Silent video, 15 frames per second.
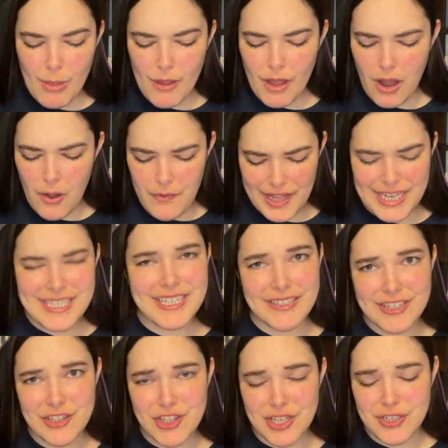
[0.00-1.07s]
Oh, that is
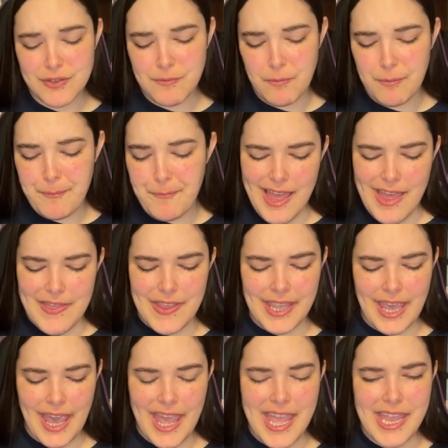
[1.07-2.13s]
delicious. The
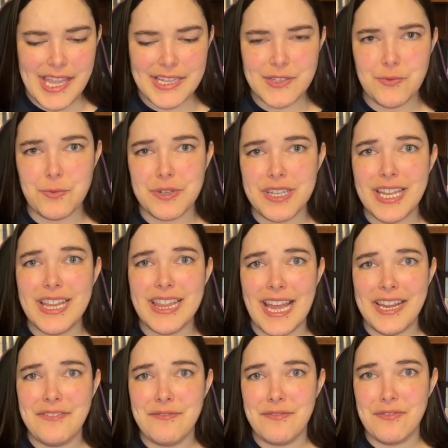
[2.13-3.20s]
cake is really
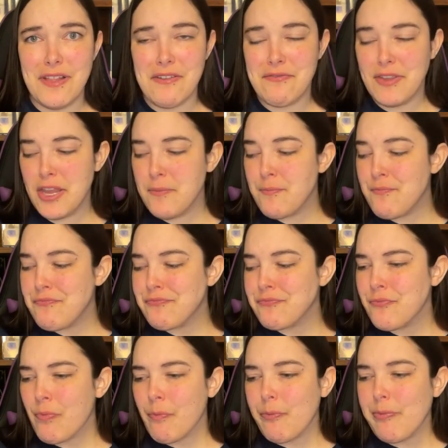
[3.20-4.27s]
light and fluffy,
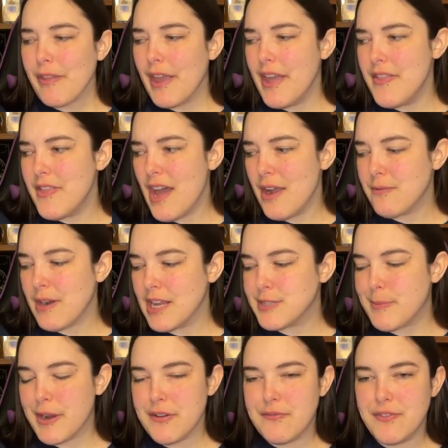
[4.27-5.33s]
and that
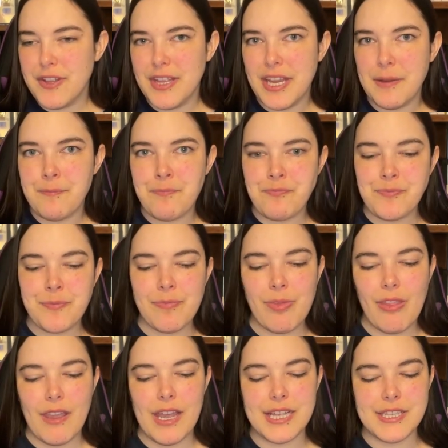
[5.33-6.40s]
raspberry filling
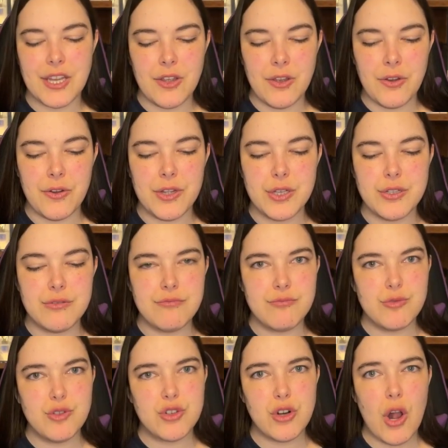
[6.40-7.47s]
has a good,
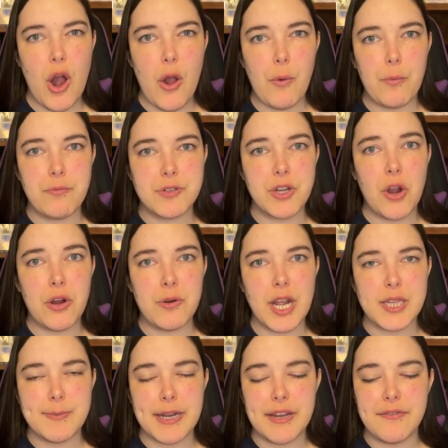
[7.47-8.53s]
strong, tart
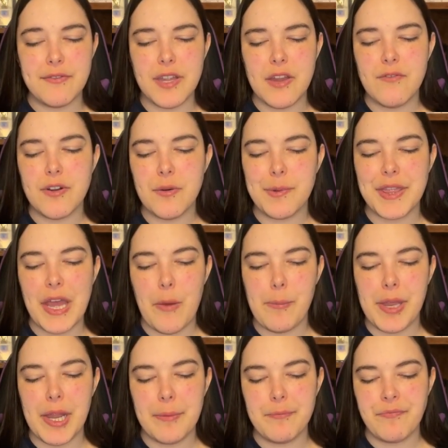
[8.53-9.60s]
raspberry flavor without
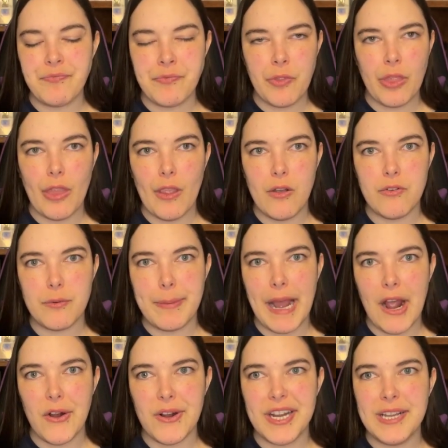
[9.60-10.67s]
being
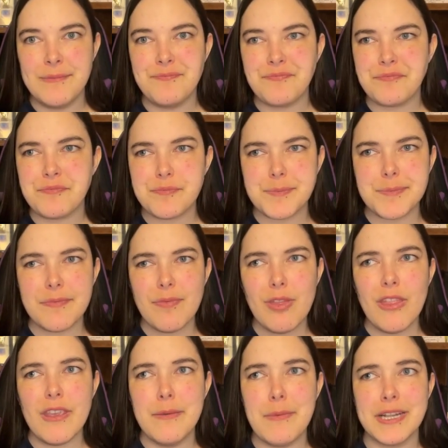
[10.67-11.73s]
overpowering.
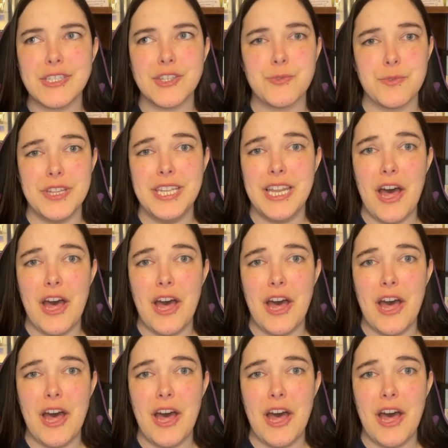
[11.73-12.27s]
It matches really